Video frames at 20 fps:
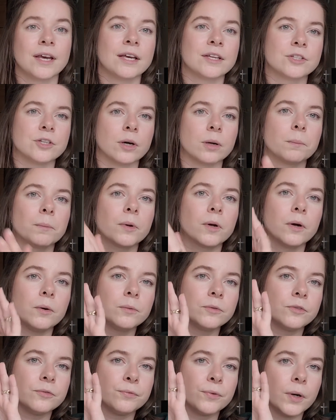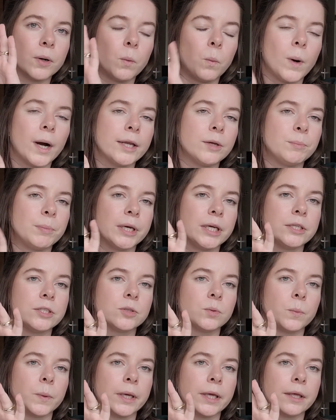So I'm going for a white base
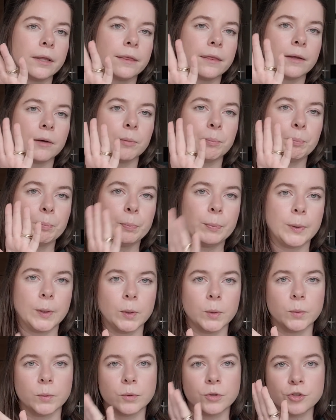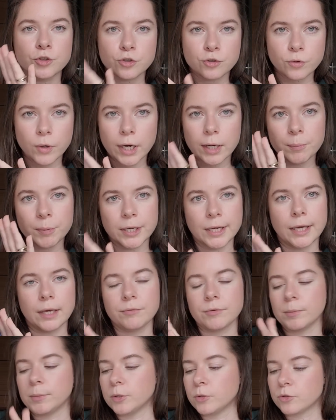with a blue stripe,
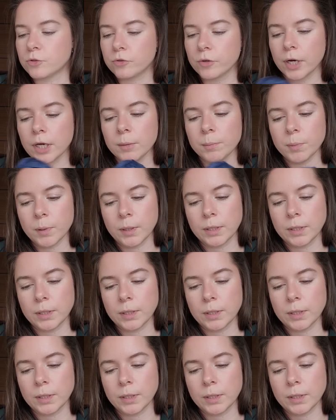navy blue stripe.